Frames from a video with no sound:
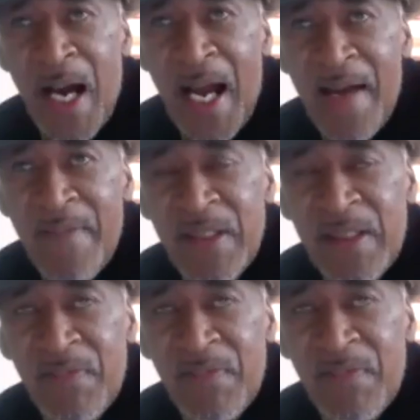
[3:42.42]
I have to
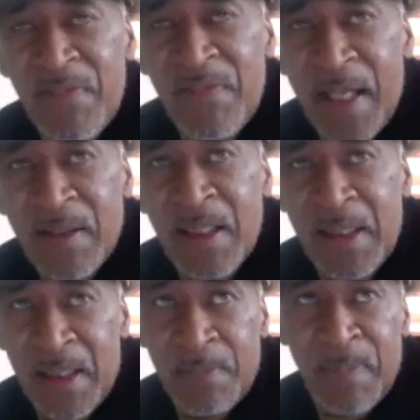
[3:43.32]
give that back
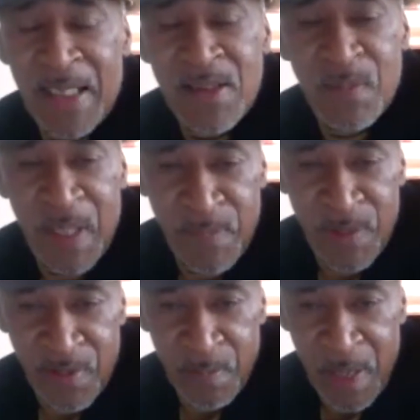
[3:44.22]
again, back to my
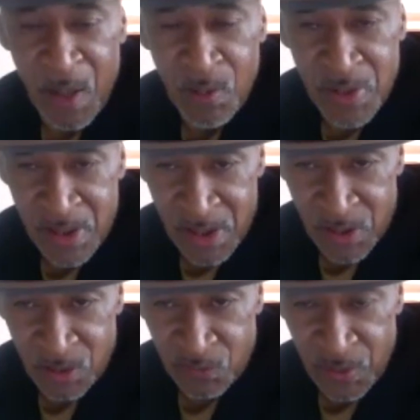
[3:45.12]
mother and my older
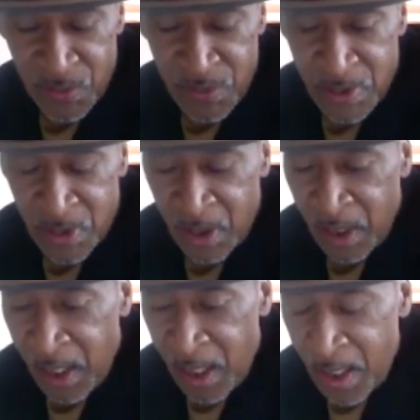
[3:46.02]
sister Rose,
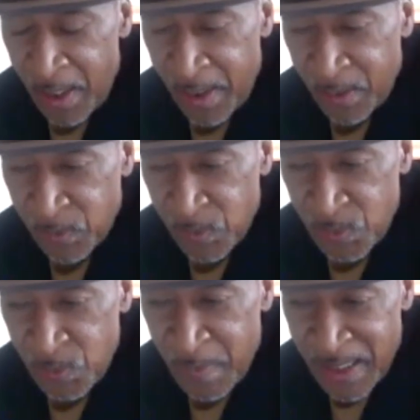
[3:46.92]

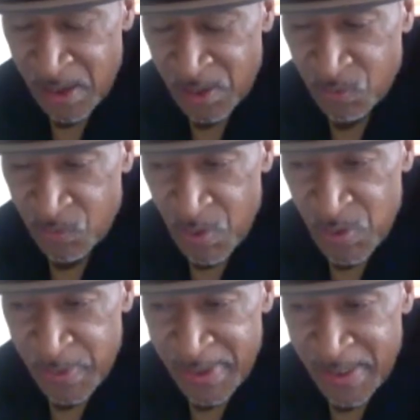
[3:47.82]
who my sister
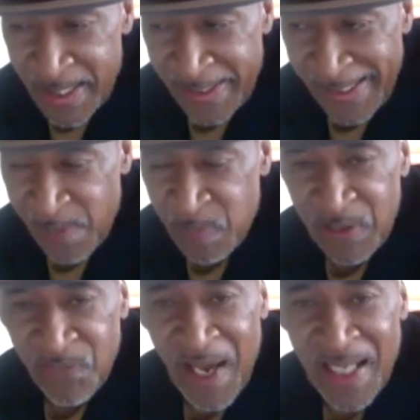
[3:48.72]
Rose was a
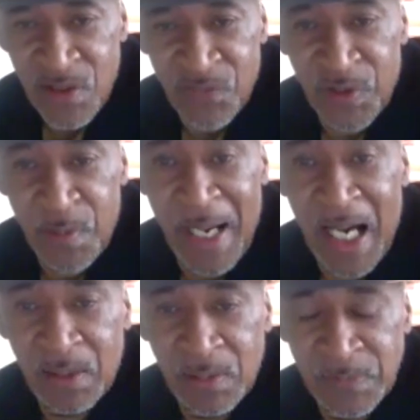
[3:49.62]
ebony fashion fair
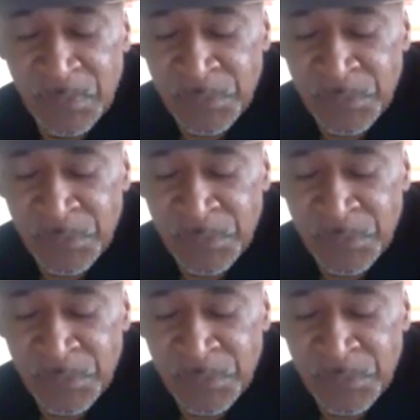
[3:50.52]
model.